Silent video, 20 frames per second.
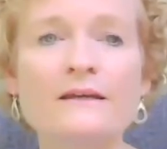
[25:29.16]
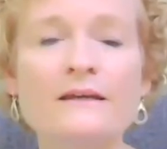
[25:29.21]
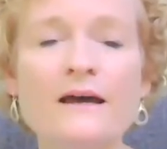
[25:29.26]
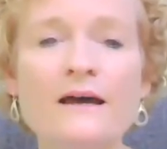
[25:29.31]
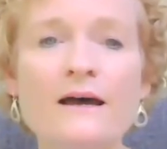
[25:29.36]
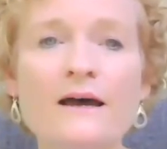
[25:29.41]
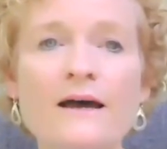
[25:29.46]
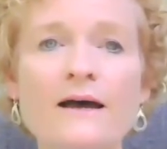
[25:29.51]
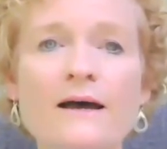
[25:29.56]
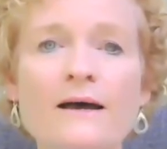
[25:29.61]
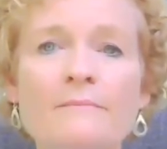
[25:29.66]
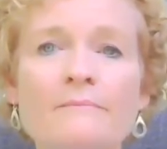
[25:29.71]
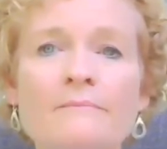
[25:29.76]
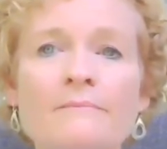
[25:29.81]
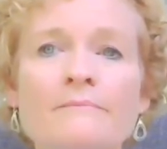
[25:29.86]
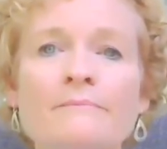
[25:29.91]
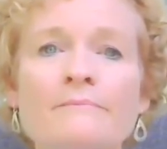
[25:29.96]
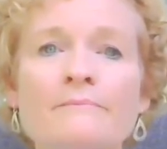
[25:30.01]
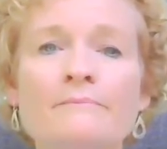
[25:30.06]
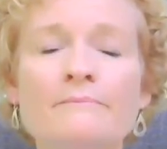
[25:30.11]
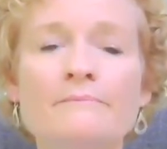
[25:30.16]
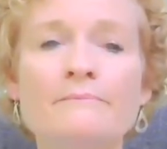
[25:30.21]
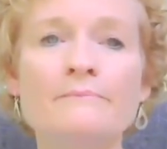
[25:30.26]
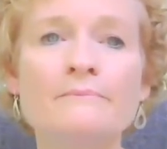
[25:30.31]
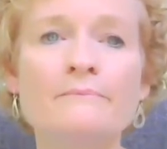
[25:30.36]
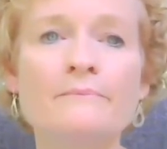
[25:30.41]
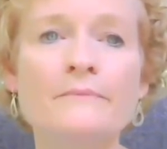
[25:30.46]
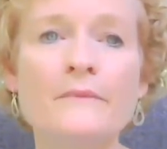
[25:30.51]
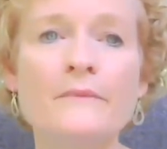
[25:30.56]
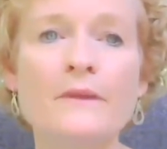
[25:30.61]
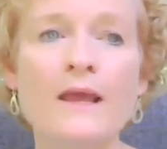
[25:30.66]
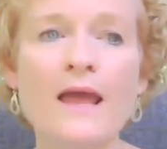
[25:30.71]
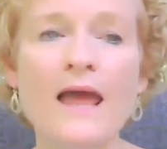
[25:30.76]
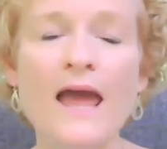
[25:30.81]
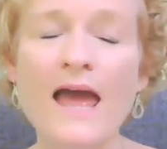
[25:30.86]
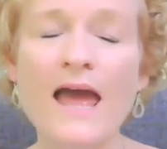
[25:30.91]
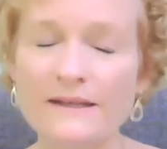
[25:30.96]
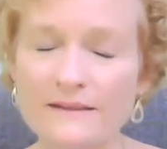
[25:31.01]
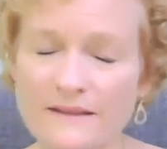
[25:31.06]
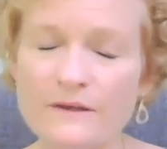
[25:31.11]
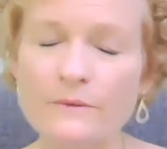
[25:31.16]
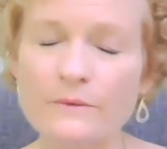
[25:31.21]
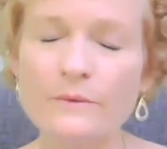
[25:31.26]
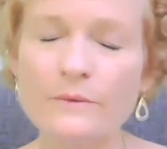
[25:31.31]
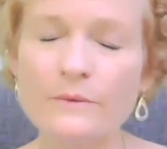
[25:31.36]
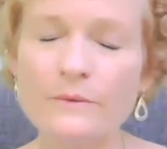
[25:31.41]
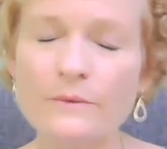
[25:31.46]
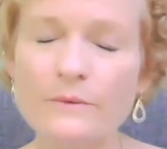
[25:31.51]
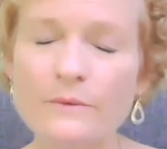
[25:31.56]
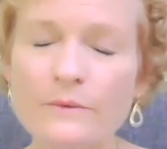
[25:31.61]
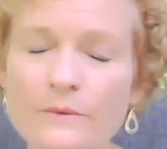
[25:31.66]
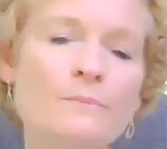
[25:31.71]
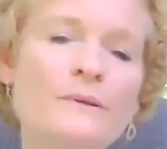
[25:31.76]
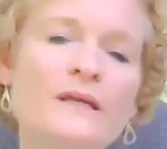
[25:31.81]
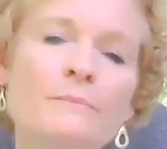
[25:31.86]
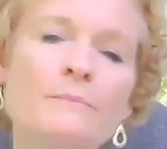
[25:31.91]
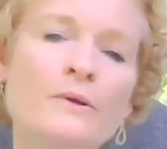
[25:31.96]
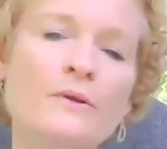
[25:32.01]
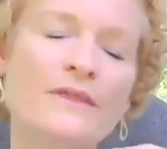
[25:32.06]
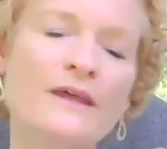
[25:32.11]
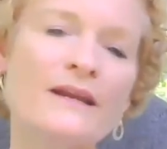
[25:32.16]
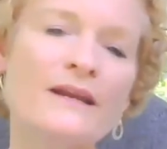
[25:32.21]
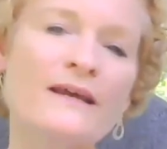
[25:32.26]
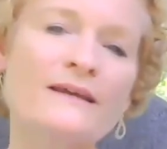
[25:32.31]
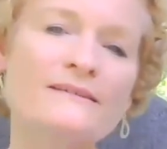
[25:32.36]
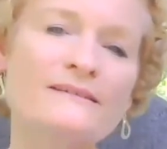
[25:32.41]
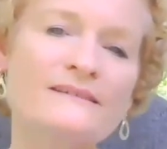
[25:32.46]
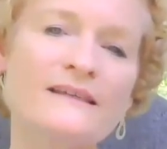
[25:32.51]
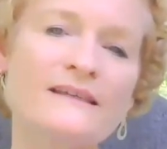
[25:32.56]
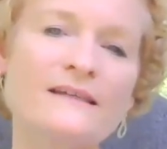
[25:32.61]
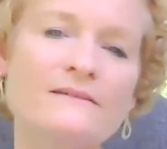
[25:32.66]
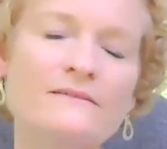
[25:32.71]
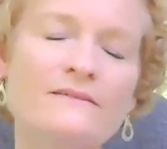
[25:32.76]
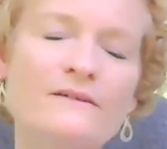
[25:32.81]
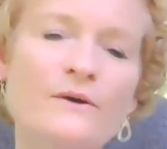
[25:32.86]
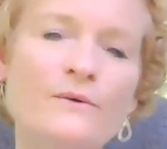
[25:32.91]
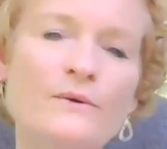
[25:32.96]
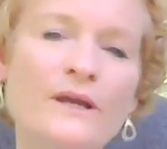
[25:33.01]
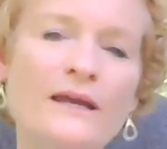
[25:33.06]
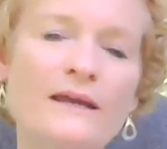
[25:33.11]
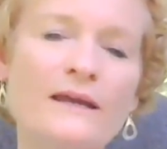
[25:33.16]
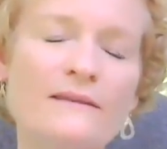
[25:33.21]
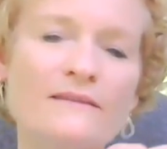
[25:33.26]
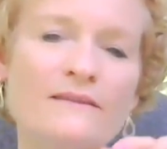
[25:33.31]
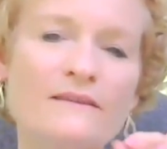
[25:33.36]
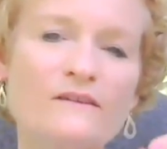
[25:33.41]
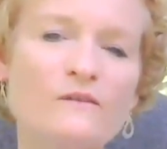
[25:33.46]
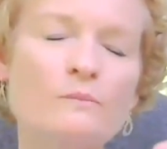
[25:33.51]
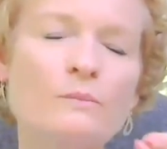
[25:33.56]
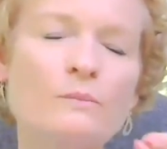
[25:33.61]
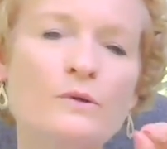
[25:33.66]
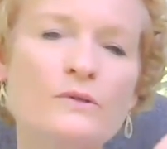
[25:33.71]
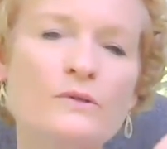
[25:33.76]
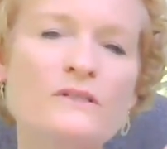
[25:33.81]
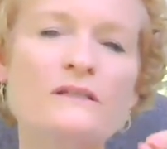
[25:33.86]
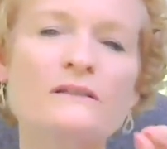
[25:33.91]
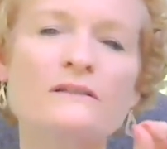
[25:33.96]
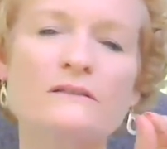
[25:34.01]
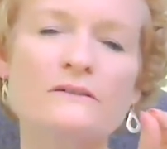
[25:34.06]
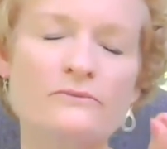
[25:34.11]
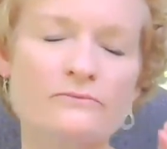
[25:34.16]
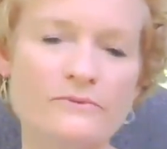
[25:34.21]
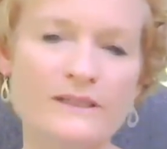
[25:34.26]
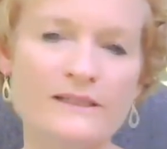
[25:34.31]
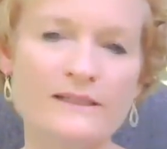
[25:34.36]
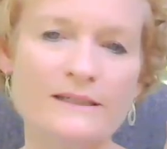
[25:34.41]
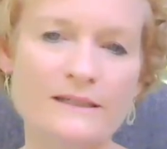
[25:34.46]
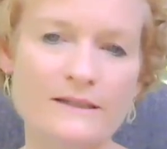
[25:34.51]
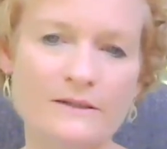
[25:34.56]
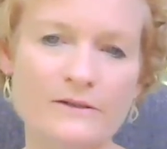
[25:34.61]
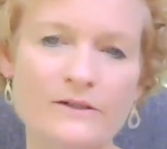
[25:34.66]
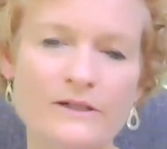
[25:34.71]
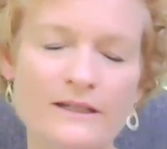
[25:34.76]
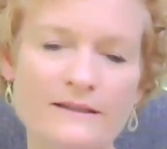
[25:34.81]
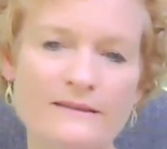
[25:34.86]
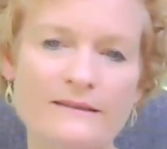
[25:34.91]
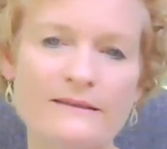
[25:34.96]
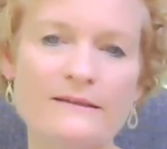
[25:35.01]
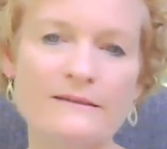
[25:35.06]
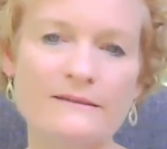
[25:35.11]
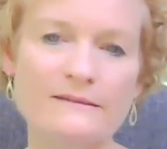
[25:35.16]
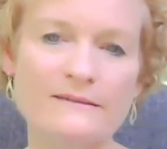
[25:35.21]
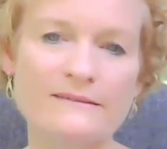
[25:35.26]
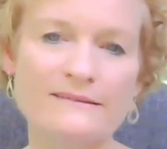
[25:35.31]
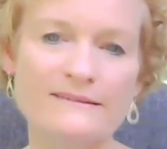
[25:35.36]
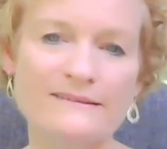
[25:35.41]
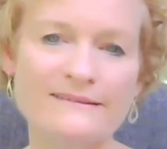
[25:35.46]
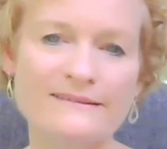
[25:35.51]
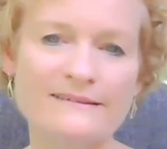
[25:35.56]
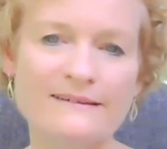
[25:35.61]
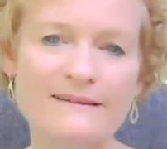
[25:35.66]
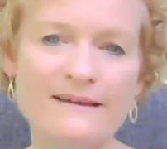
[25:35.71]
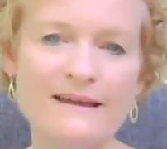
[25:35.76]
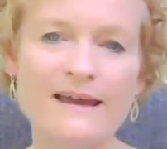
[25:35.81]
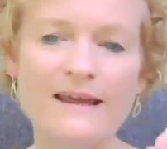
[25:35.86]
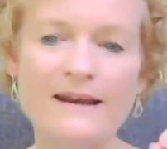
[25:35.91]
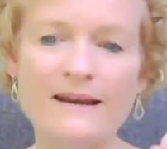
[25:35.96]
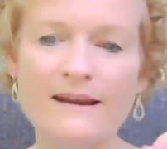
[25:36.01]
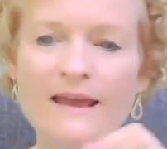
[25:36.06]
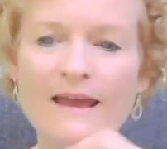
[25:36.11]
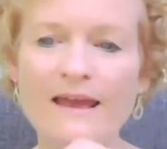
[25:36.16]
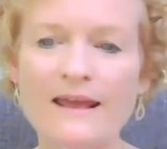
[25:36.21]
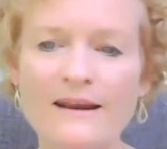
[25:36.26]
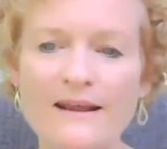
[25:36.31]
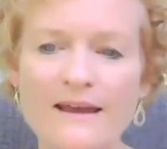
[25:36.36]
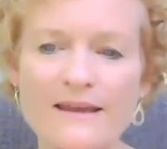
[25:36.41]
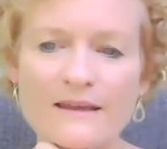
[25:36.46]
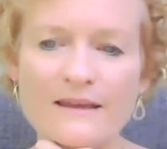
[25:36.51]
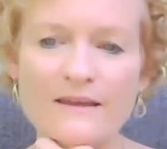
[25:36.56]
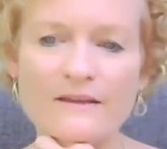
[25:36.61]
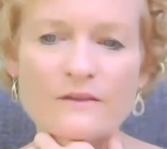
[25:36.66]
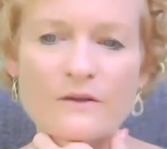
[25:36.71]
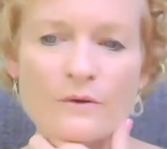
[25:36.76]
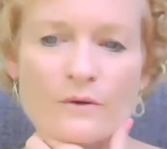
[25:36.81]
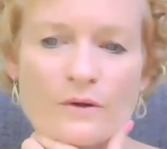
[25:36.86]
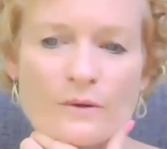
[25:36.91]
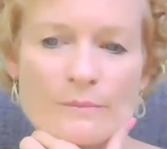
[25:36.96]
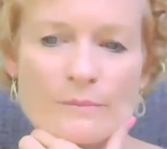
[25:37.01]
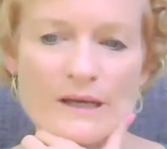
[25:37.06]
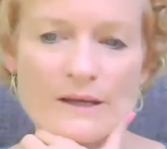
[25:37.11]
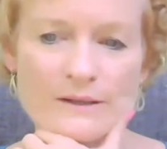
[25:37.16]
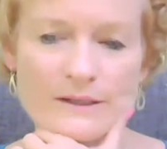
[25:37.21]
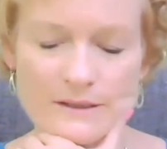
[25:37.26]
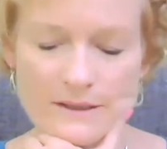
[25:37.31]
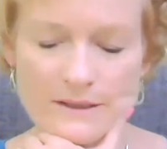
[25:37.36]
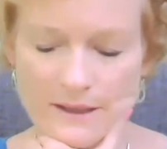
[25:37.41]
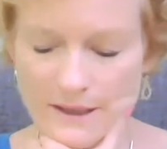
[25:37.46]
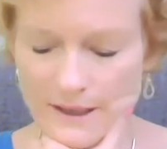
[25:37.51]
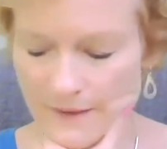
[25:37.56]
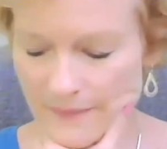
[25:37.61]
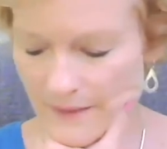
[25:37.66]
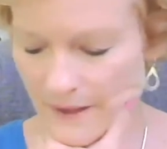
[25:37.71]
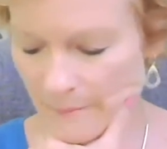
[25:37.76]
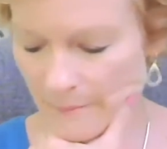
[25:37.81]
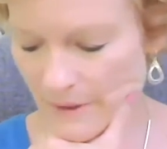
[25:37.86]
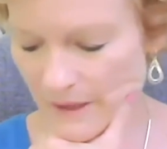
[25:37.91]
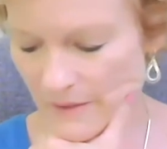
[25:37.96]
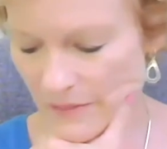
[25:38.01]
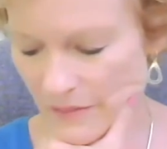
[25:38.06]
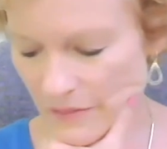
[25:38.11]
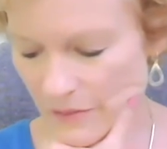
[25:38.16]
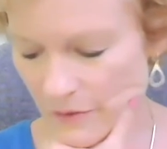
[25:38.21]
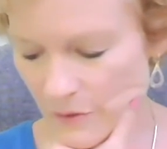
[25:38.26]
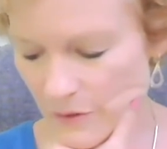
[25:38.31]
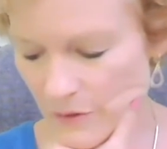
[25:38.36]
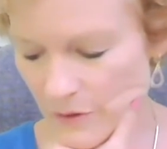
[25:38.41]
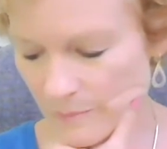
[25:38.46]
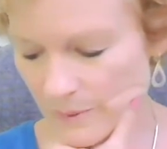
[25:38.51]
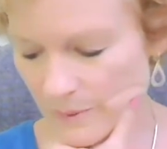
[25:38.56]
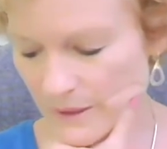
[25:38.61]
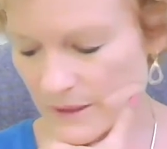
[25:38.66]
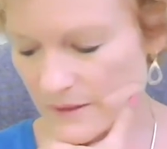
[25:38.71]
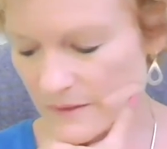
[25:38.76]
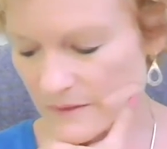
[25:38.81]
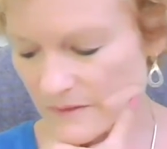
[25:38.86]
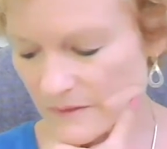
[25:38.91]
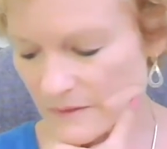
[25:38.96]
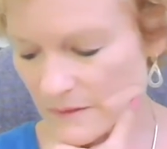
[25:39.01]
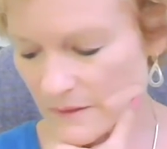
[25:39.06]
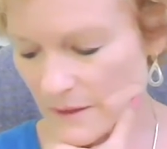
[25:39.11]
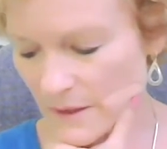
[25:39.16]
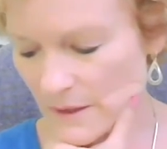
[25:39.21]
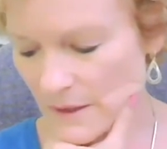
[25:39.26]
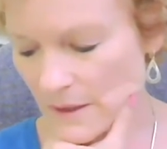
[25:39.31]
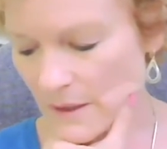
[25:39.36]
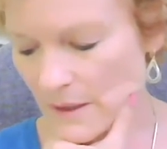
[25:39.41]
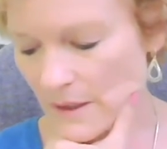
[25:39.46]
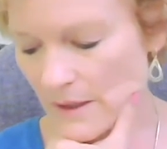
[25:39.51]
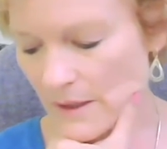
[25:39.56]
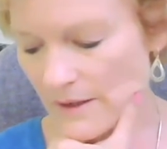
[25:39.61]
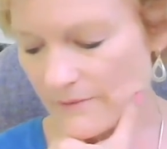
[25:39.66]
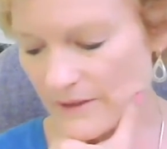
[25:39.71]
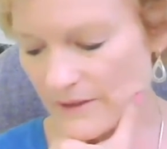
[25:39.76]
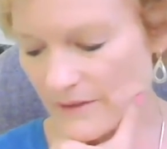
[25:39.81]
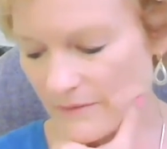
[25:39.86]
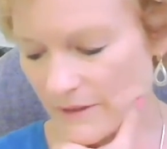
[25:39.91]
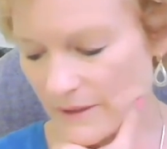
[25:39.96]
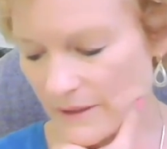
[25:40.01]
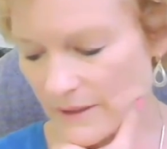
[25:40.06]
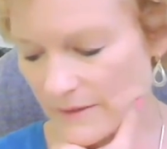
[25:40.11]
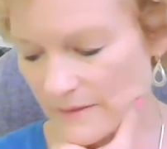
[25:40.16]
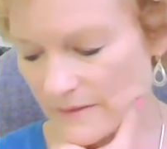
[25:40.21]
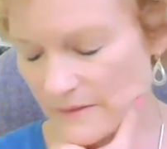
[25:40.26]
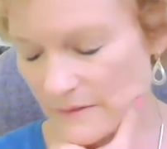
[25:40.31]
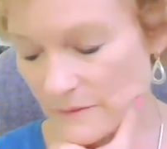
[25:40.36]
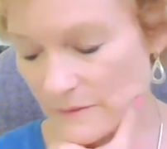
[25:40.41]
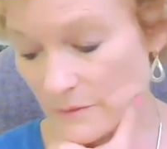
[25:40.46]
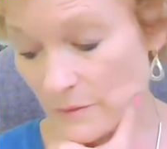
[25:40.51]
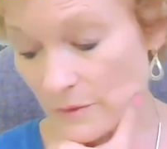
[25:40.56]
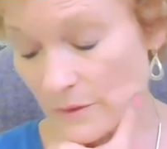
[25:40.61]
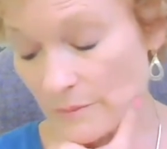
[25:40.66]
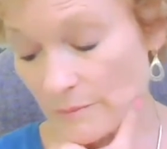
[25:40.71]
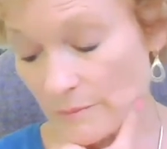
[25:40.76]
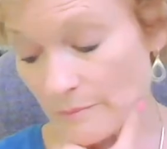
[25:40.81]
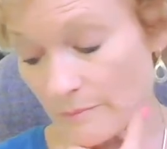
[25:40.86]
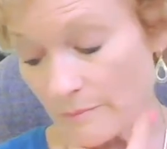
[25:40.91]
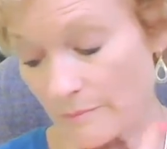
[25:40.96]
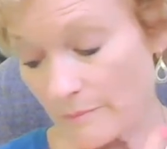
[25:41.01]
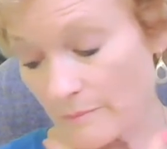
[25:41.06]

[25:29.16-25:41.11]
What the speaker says: and there were other people that I said, okay, this person's really good at this, and I can learn about it. And then my third piece of advice, or